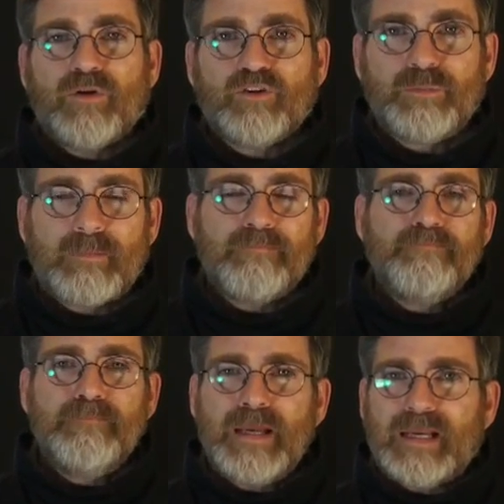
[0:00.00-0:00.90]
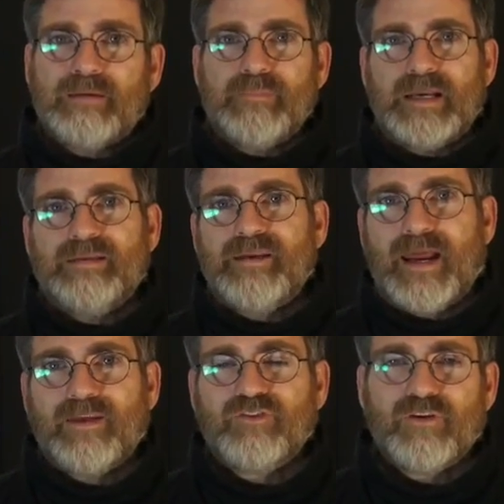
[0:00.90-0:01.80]
There's been many
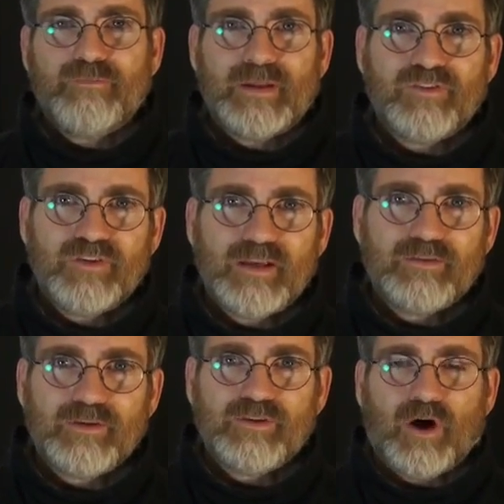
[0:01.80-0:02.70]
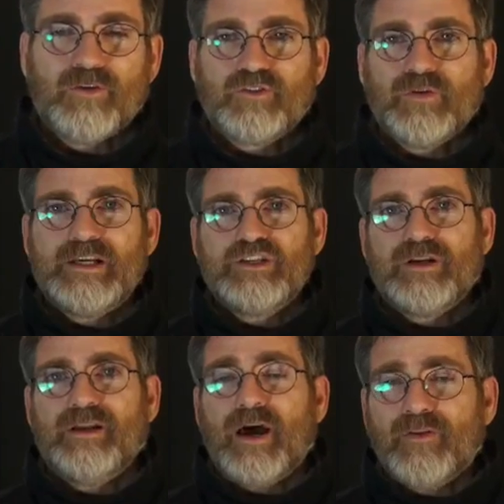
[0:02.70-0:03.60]
tanks that have been sent to the Donetsk
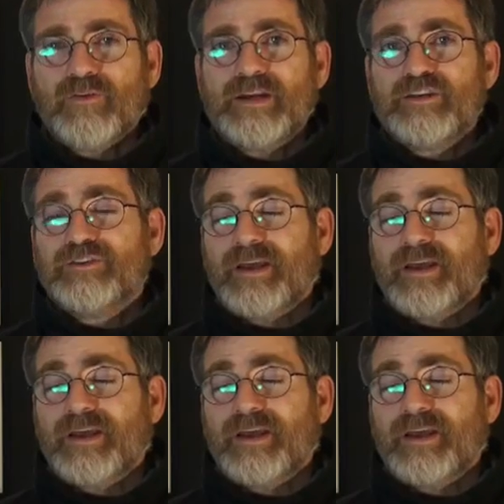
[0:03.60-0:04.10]
region and other regions.